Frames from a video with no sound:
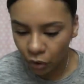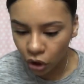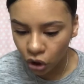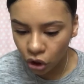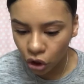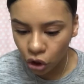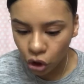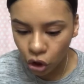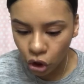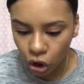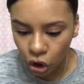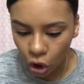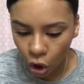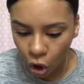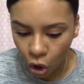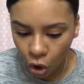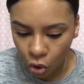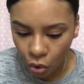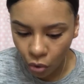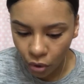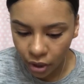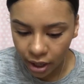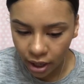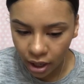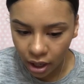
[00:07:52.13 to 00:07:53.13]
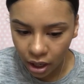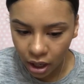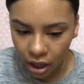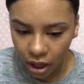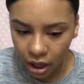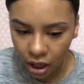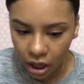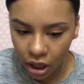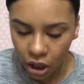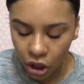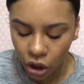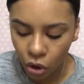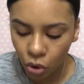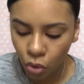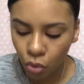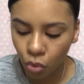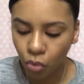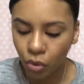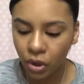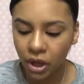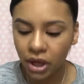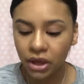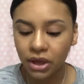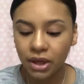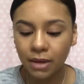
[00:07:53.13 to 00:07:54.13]
gonna go in
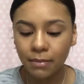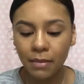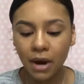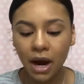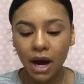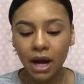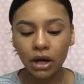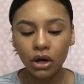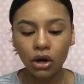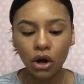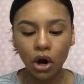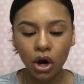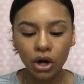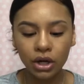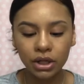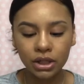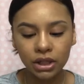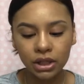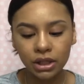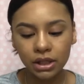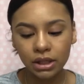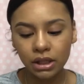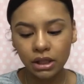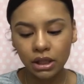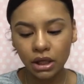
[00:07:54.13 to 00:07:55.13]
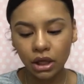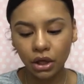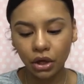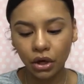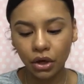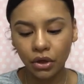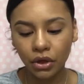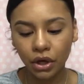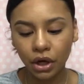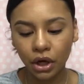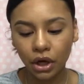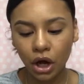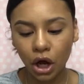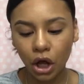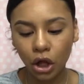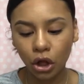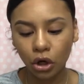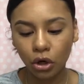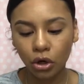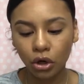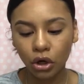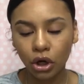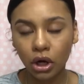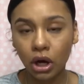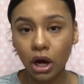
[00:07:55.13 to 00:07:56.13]
with my NARS concealer in the
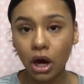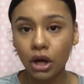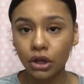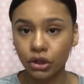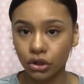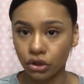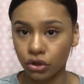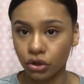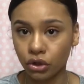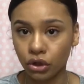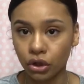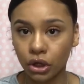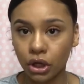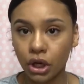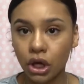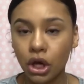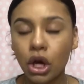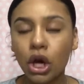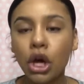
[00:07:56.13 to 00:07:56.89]
color Custard.